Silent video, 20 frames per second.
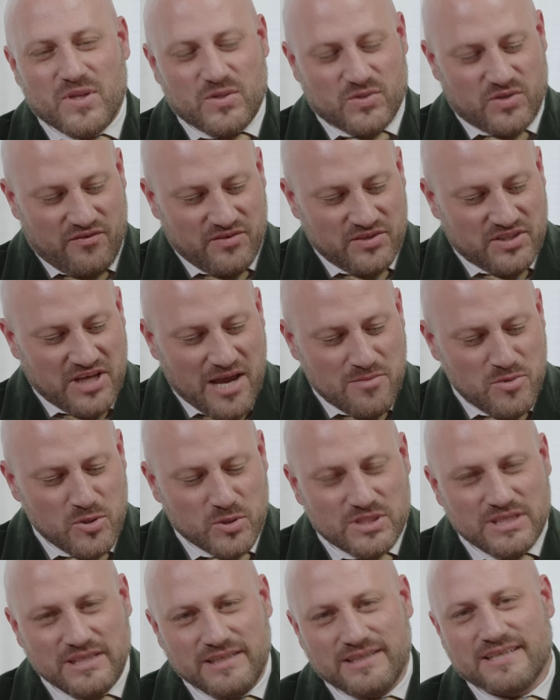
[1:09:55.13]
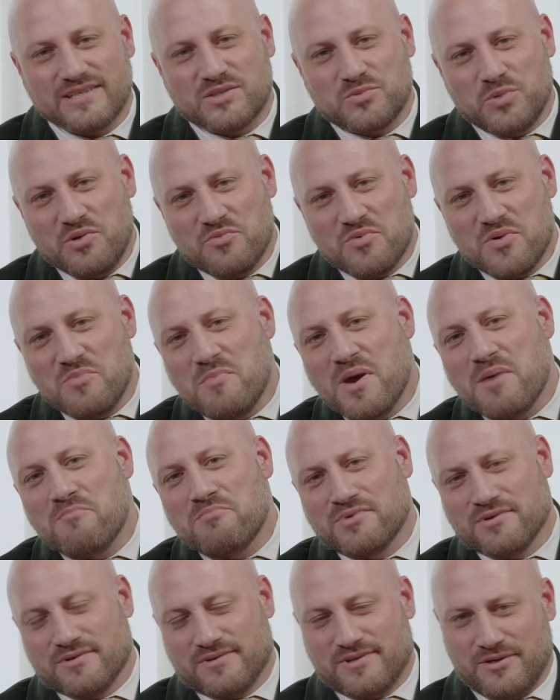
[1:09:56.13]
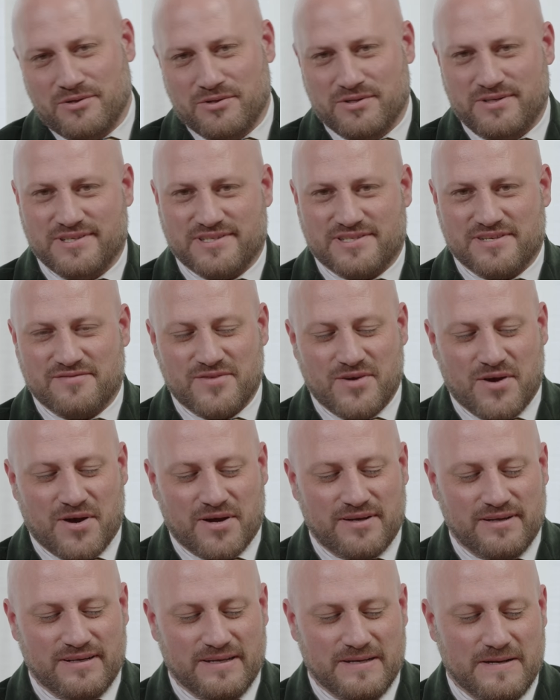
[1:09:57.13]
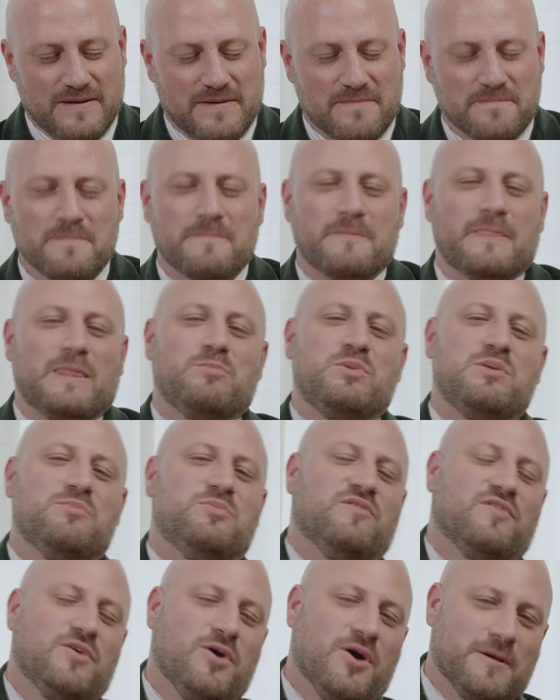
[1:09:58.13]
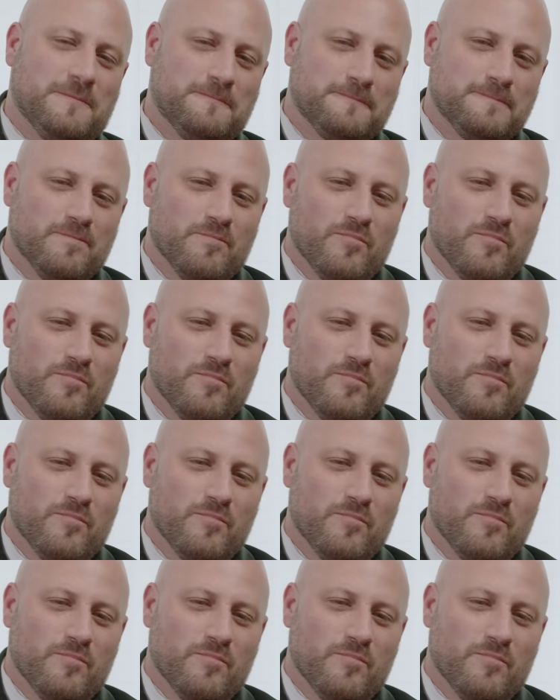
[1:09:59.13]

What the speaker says: So every time you see this, we remember the goodness of God. People of God,